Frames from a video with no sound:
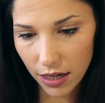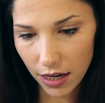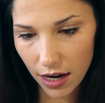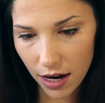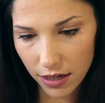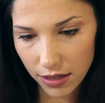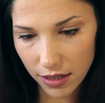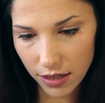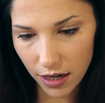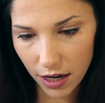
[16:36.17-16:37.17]
And
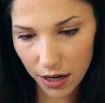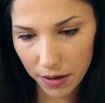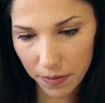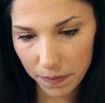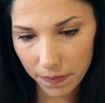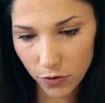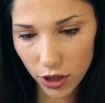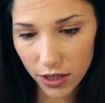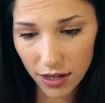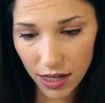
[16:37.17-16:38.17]

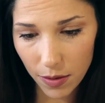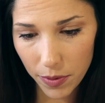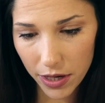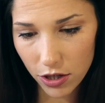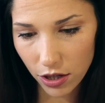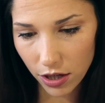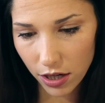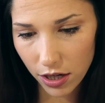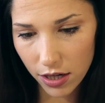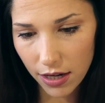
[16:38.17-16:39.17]
just looking at the picture,
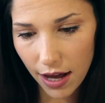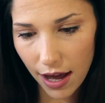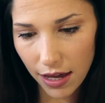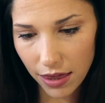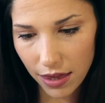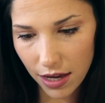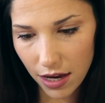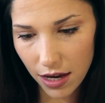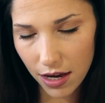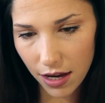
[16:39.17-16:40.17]
I
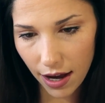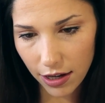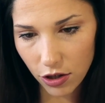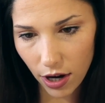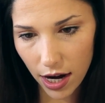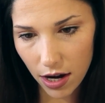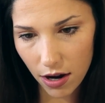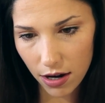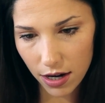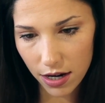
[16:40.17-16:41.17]
think I tried
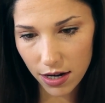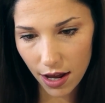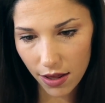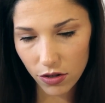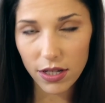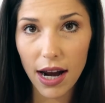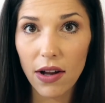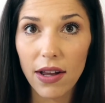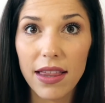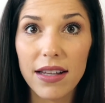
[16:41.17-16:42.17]
on another
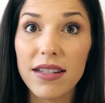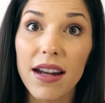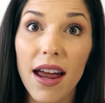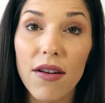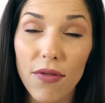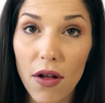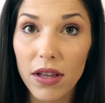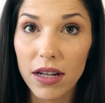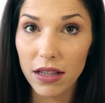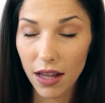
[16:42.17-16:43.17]
style like this and I had
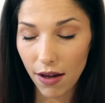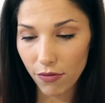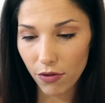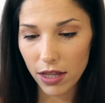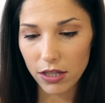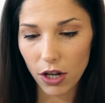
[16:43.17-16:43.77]
fallen in love with.